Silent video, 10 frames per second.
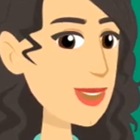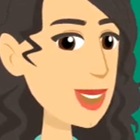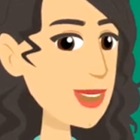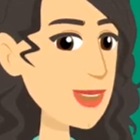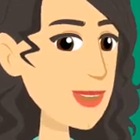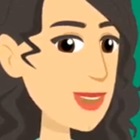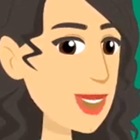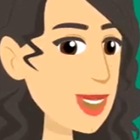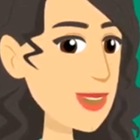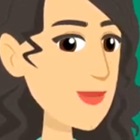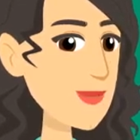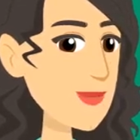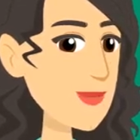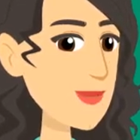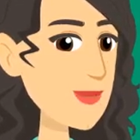to learn
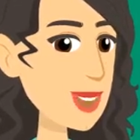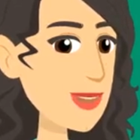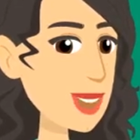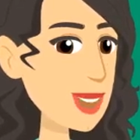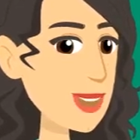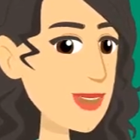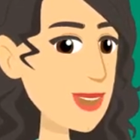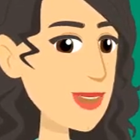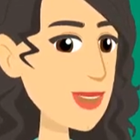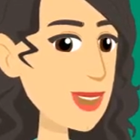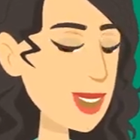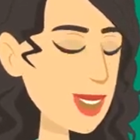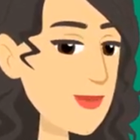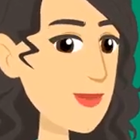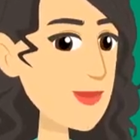how to compare
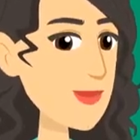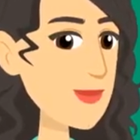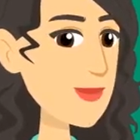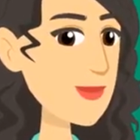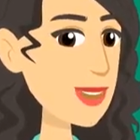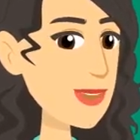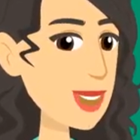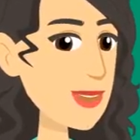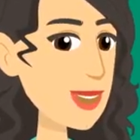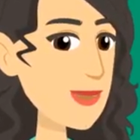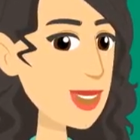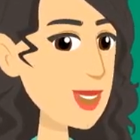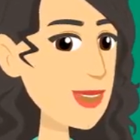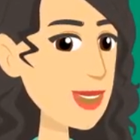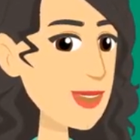more than two
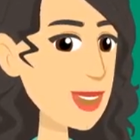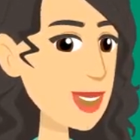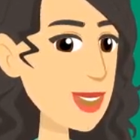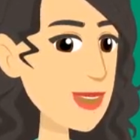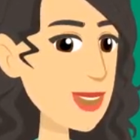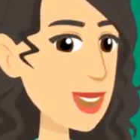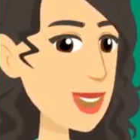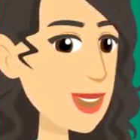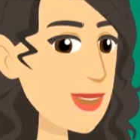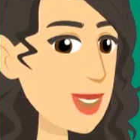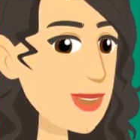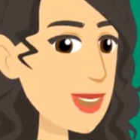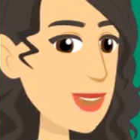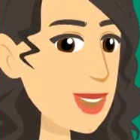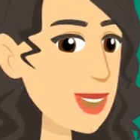things in degrees of
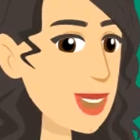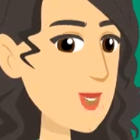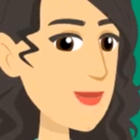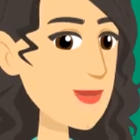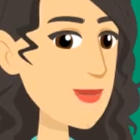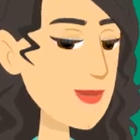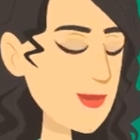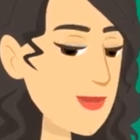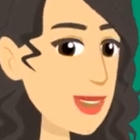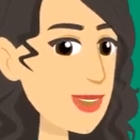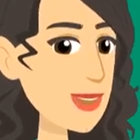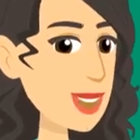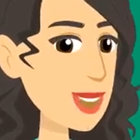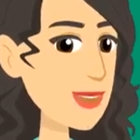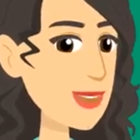comparison. In this
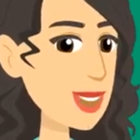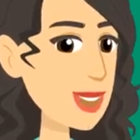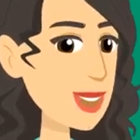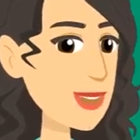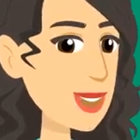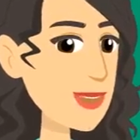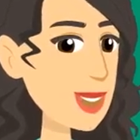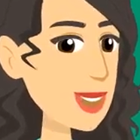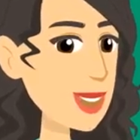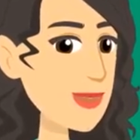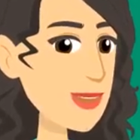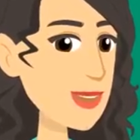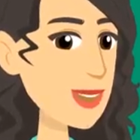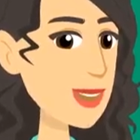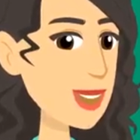model we have
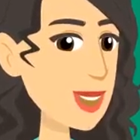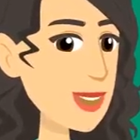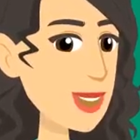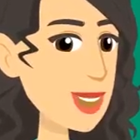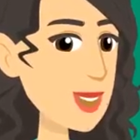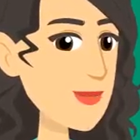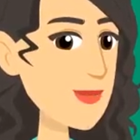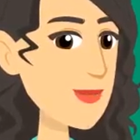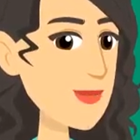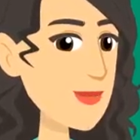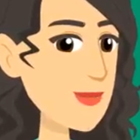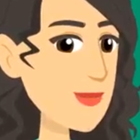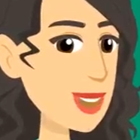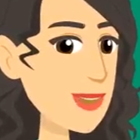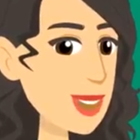superlative degree.
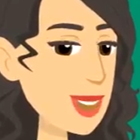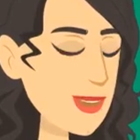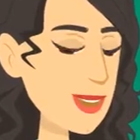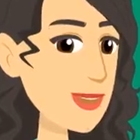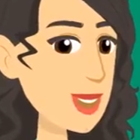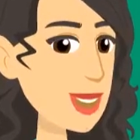Based on that we